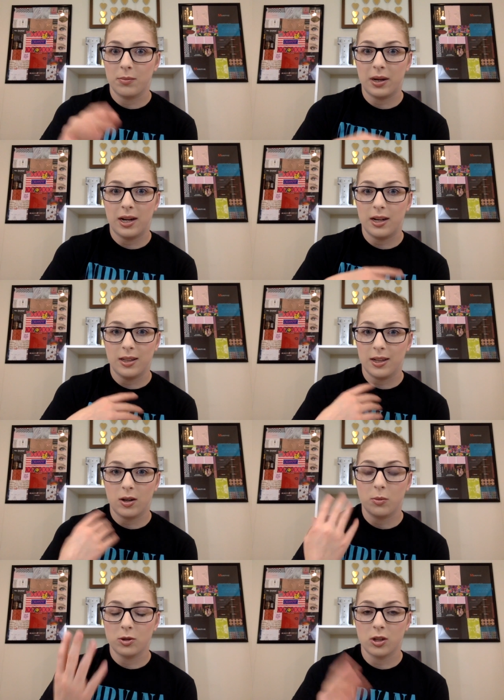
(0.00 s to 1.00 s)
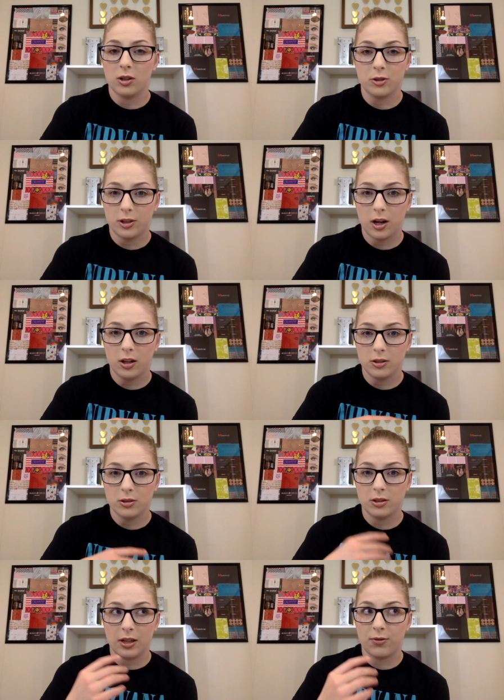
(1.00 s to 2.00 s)
by like almost
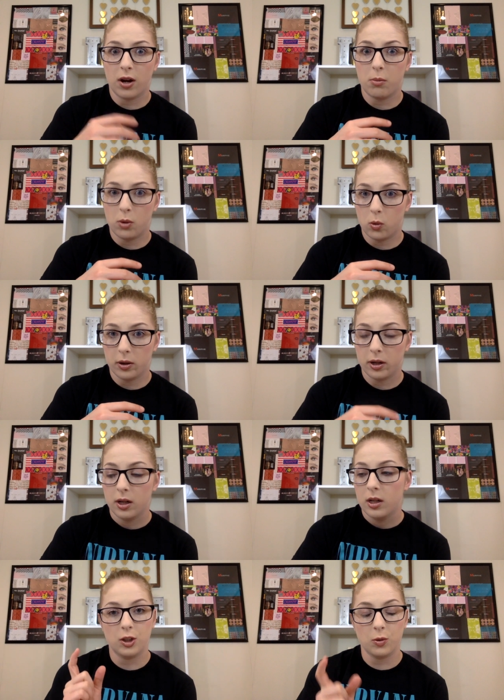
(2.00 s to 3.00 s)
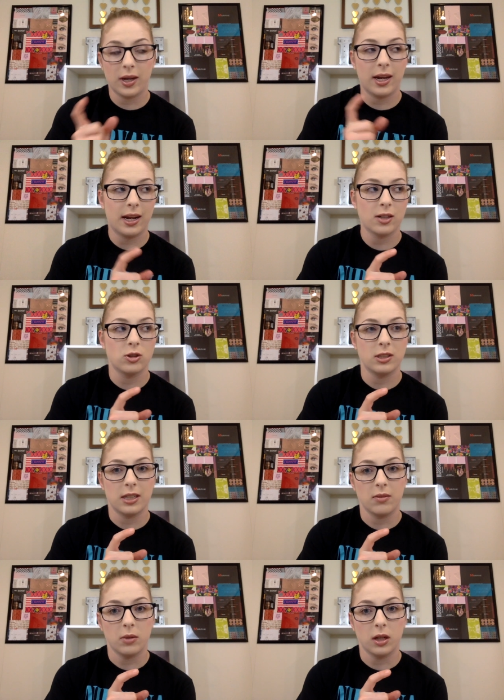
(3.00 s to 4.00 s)
$100, if not more. You can actually
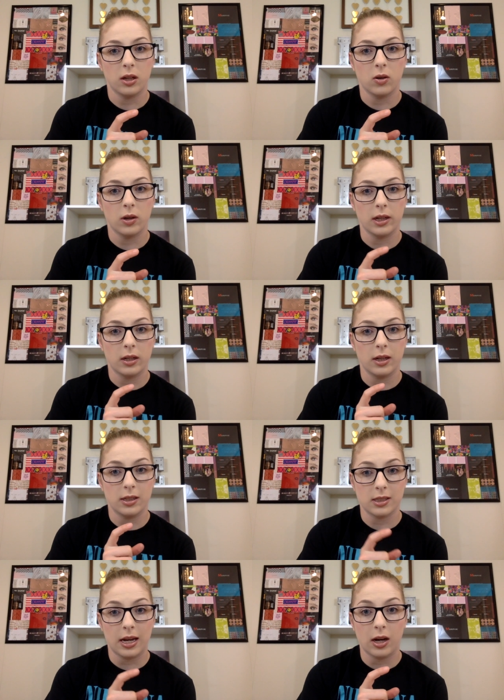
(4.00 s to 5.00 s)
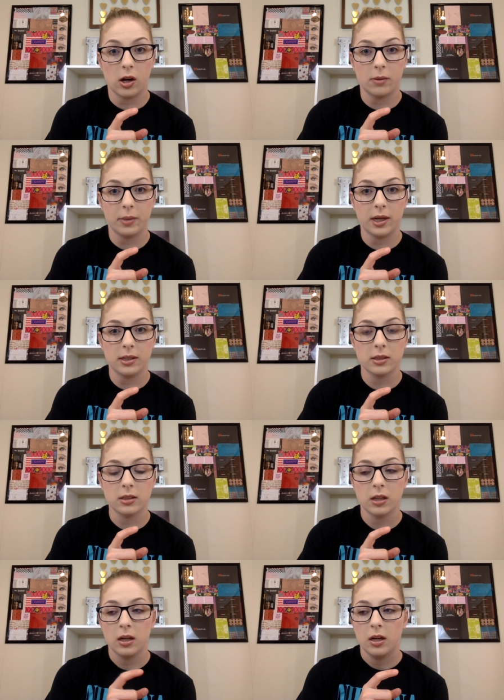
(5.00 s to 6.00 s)
save money going and staying on
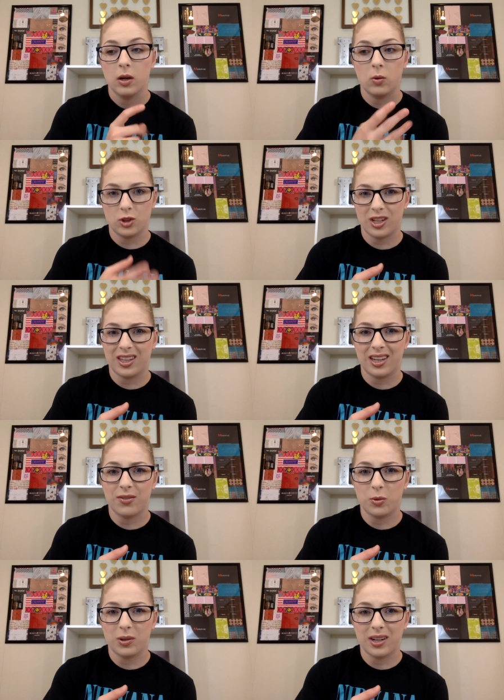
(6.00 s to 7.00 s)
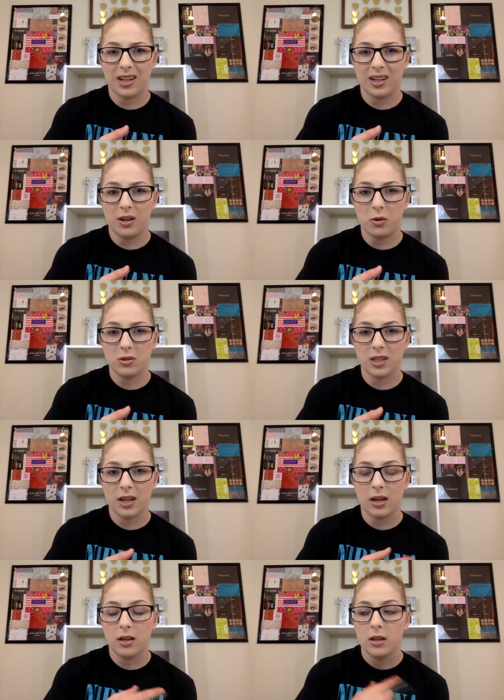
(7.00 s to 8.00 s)
base which I think everyone kind of knows that.